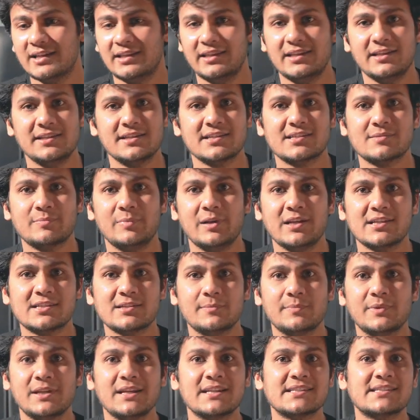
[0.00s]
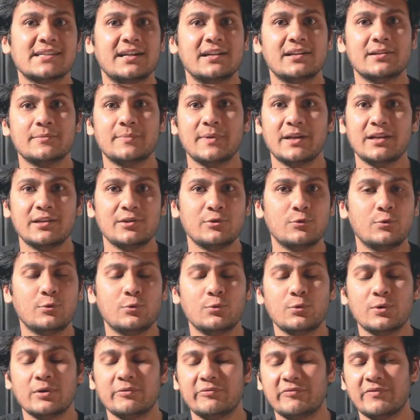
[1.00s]
They just place up their setup and
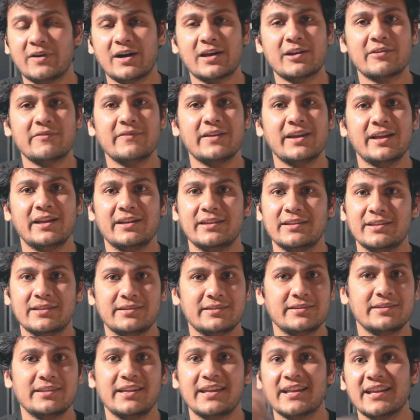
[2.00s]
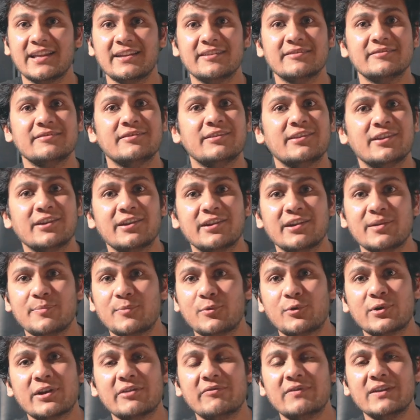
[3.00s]
go far away, and then they can
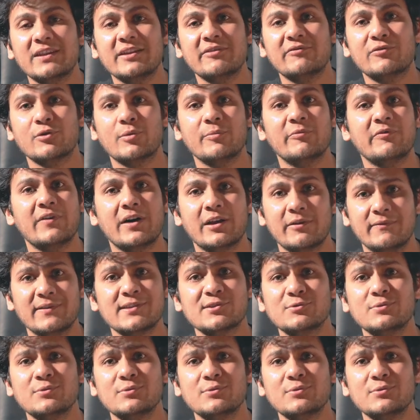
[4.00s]
report everything from far away.